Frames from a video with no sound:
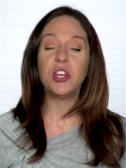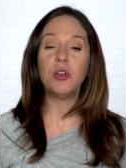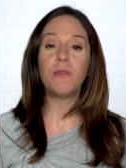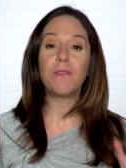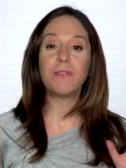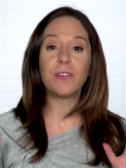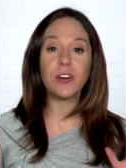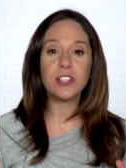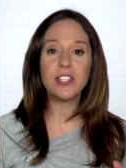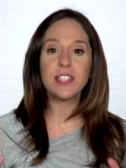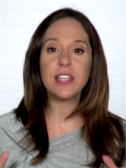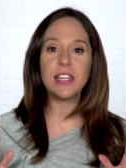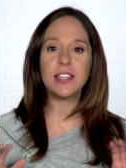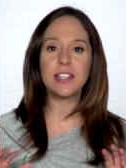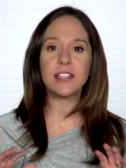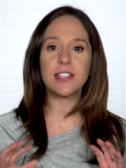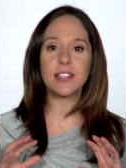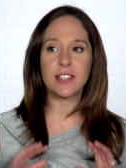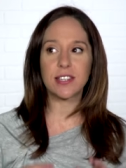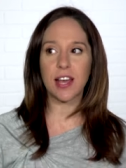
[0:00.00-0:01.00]
You first need
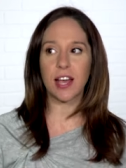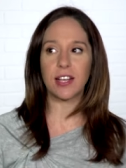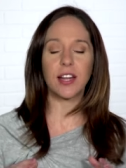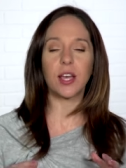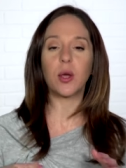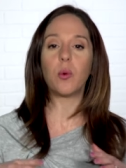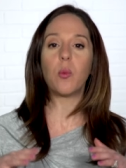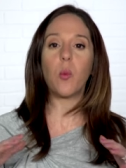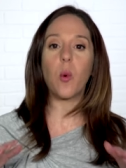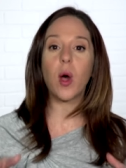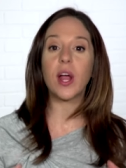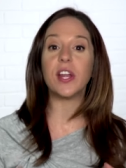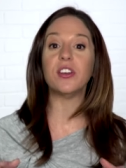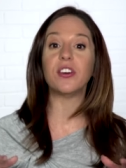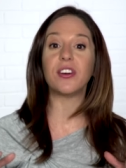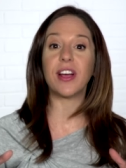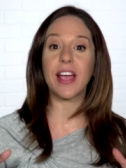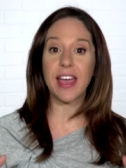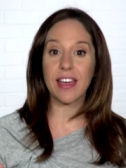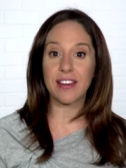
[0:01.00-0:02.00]
to decide like what
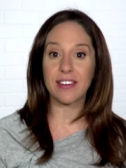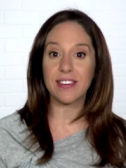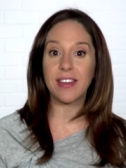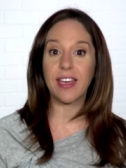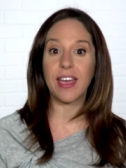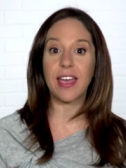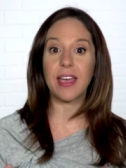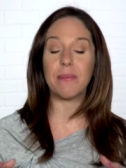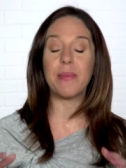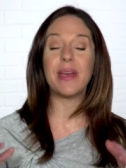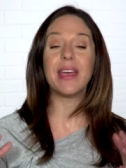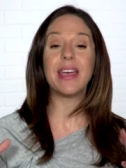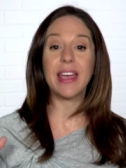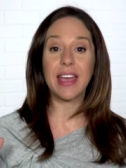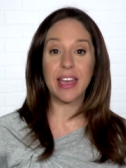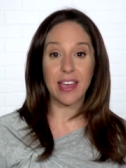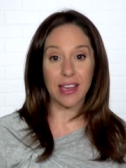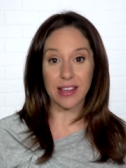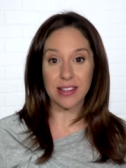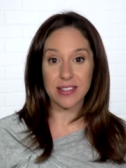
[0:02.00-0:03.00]
your end game
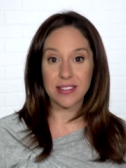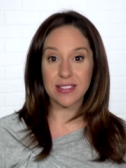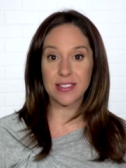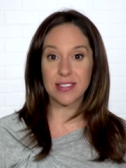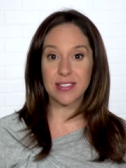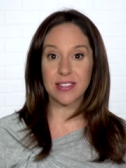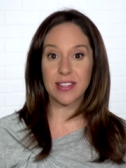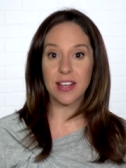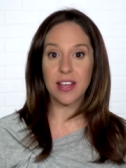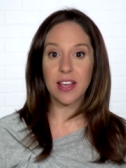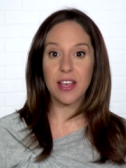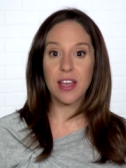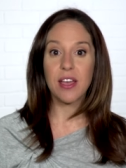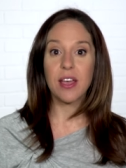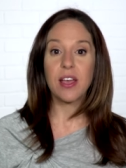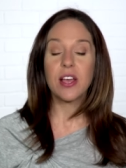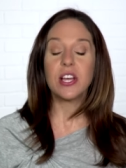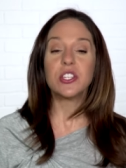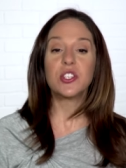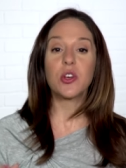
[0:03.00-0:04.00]
is.
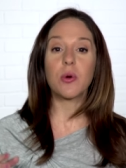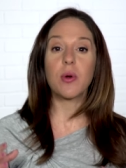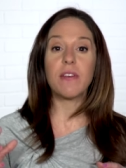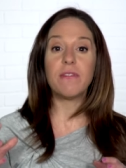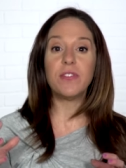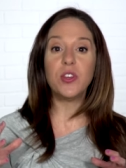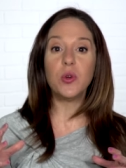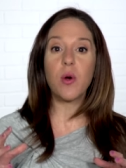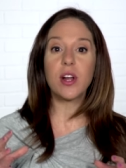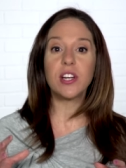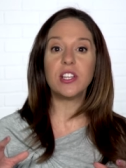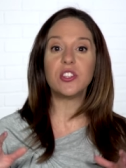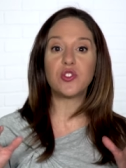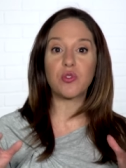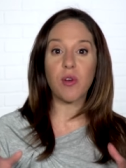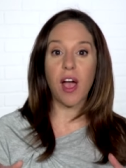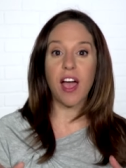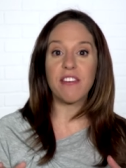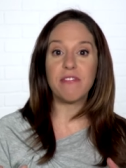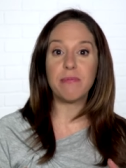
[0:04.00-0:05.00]
So if you want to
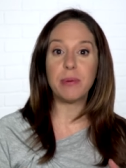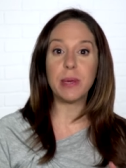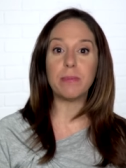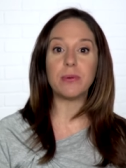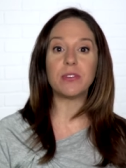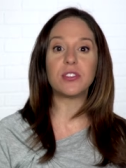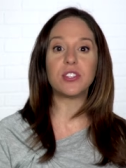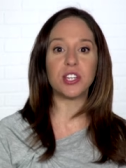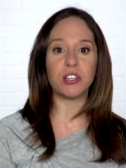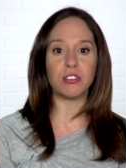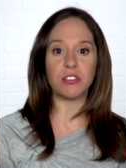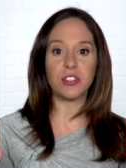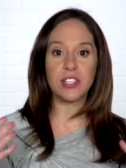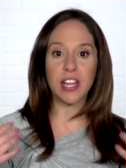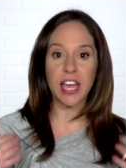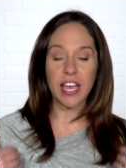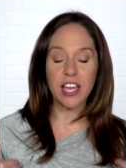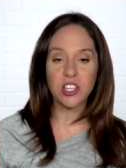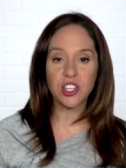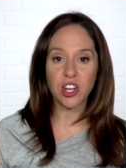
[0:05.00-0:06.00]
drive people to your
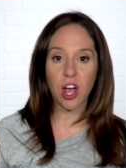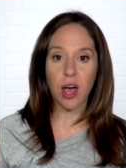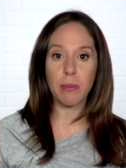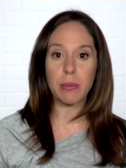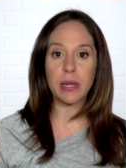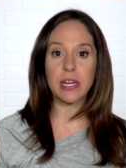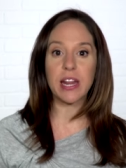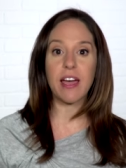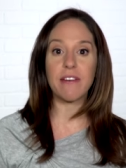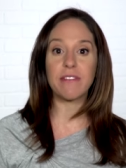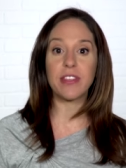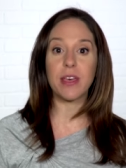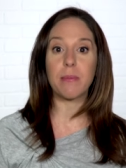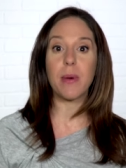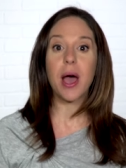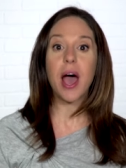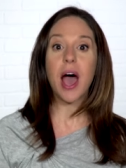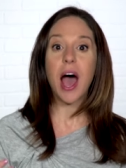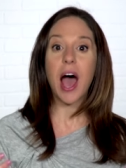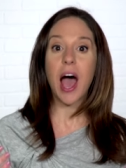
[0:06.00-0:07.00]
day job and have them
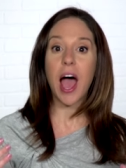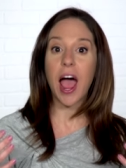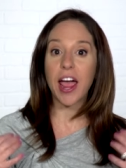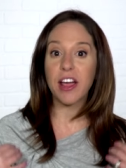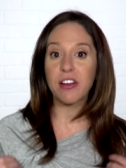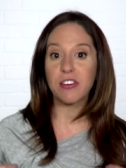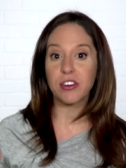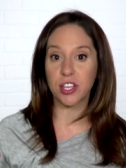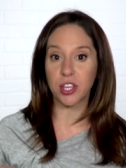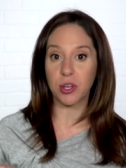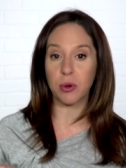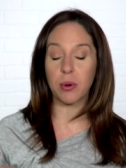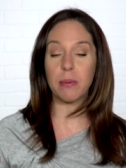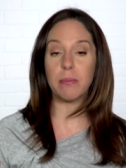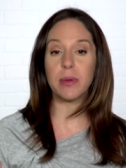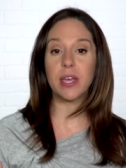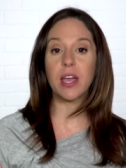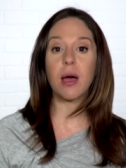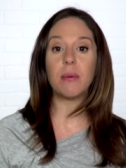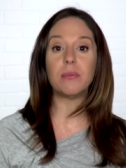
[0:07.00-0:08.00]
hire you and
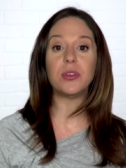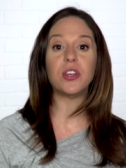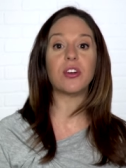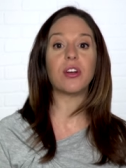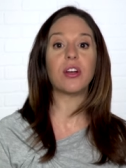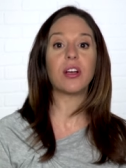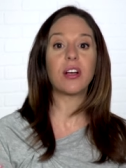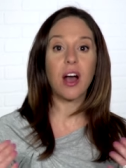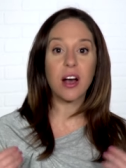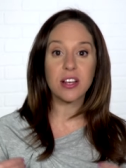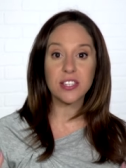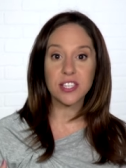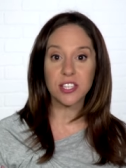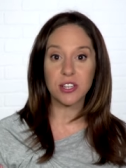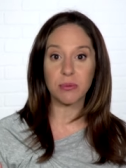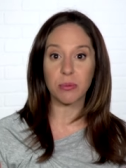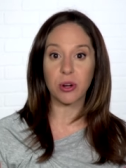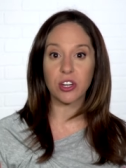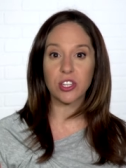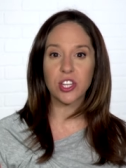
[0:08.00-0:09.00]
become your
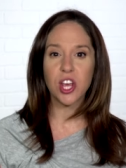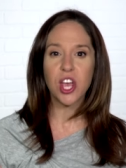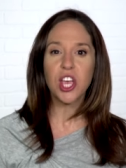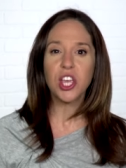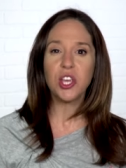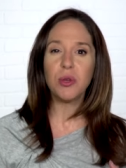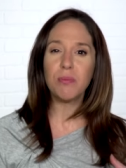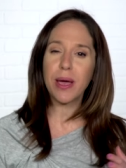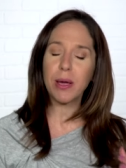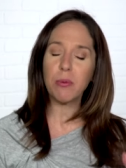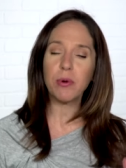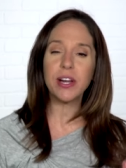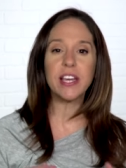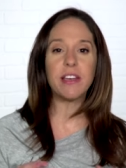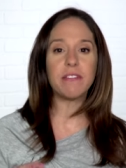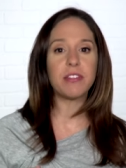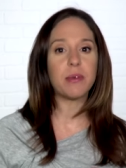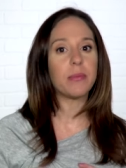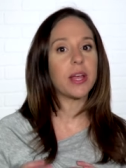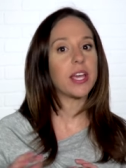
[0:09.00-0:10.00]
customers, you might want to
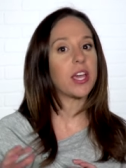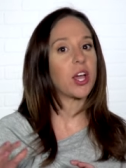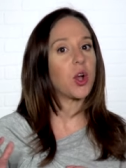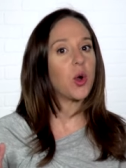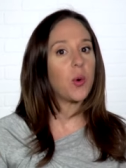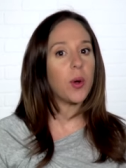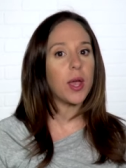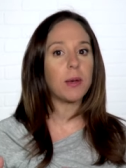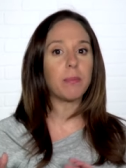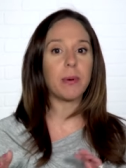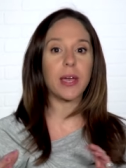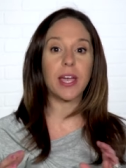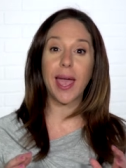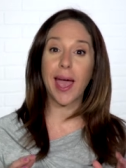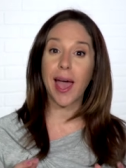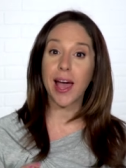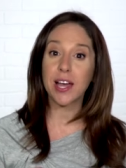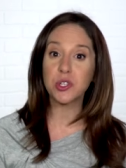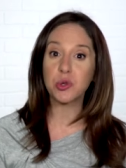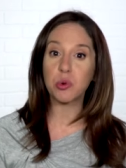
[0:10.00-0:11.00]
give them like a quick but
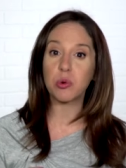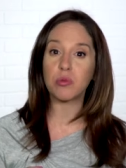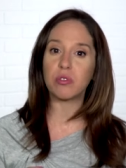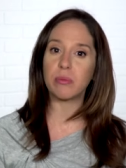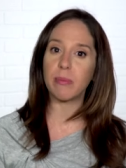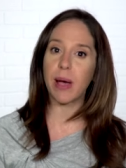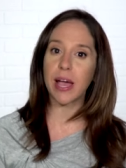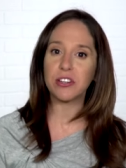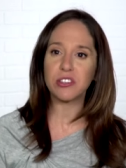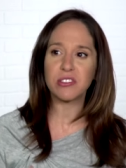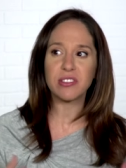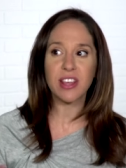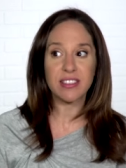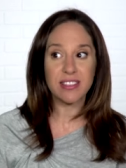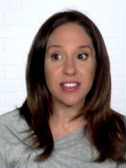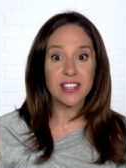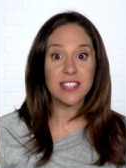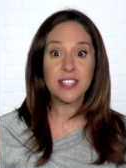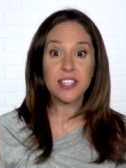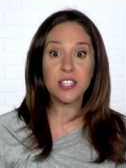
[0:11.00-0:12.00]
casual reminder
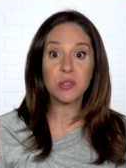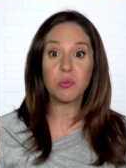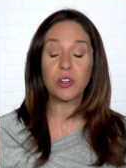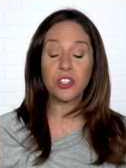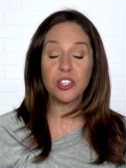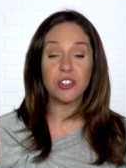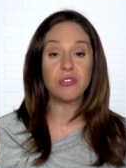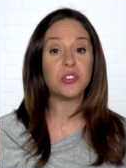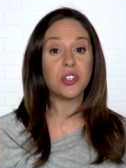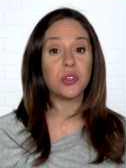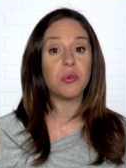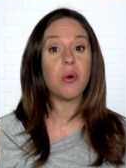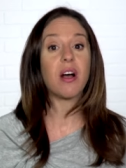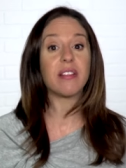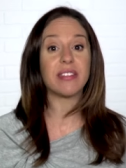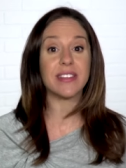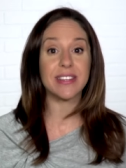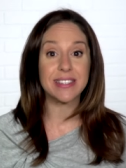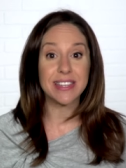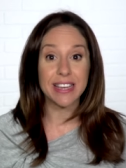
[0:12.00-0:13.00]
that this is what you do
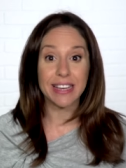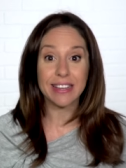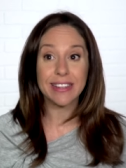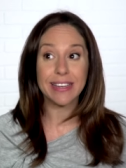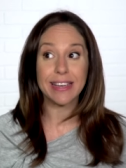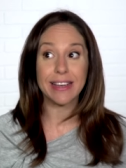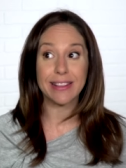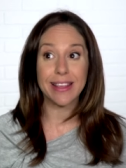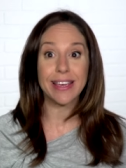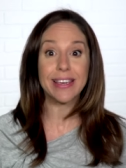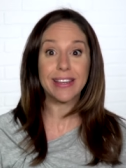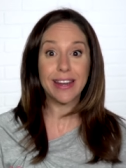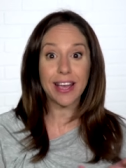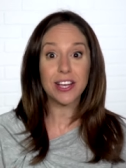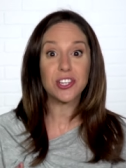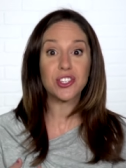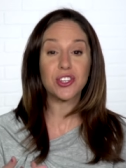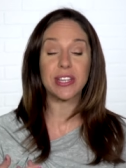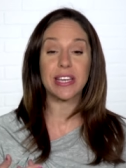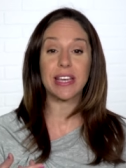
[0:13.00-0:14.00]
on the daily and they can
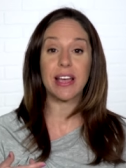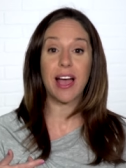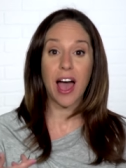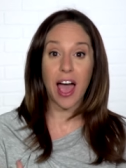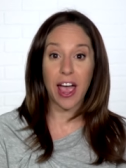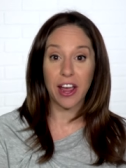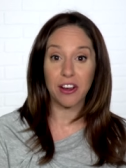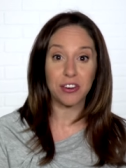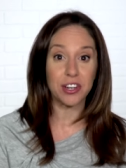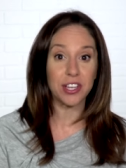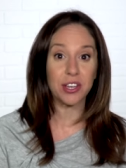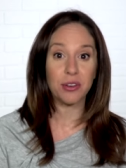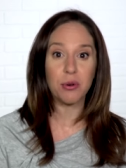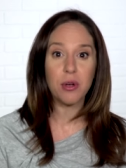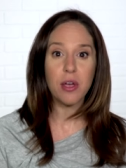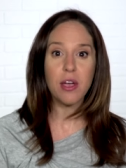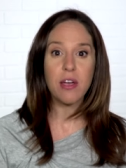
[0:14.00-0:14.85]
actually hire you.